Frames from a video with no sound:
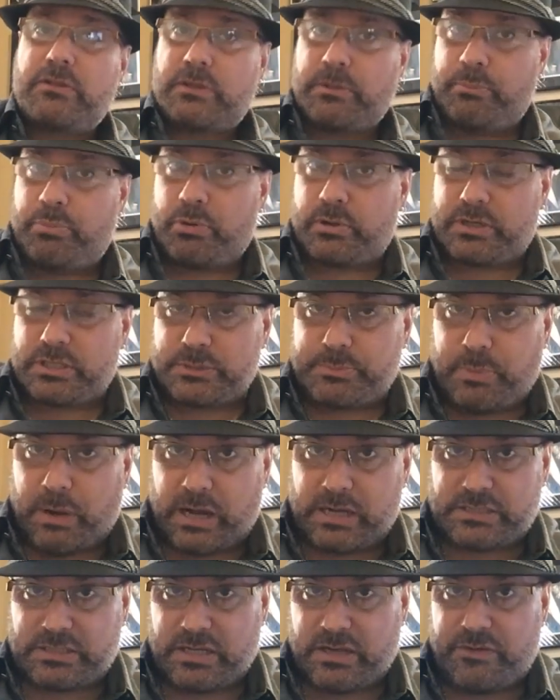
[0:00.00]
The book is
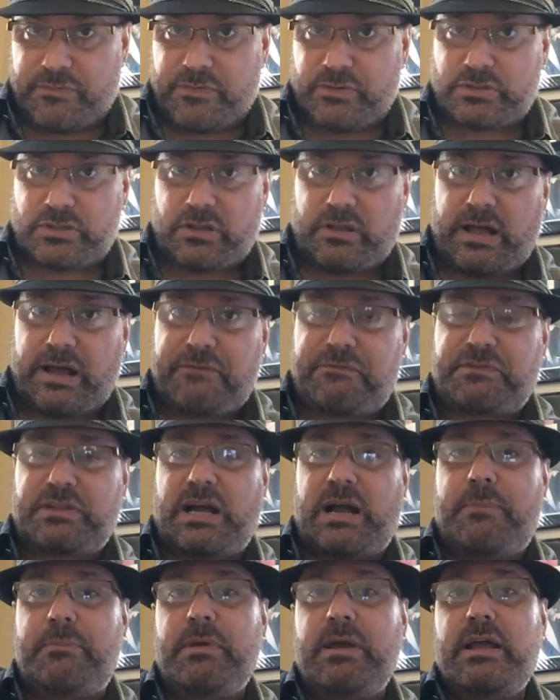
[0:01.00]
Boxing Interviews of a
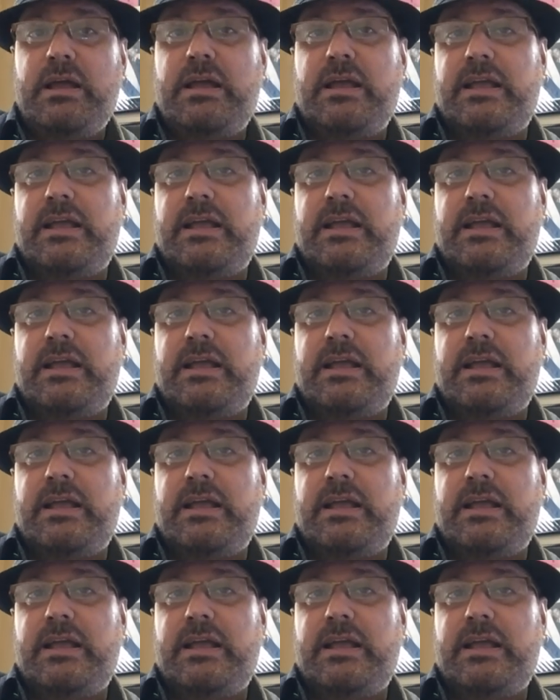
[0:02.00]
Lifetime,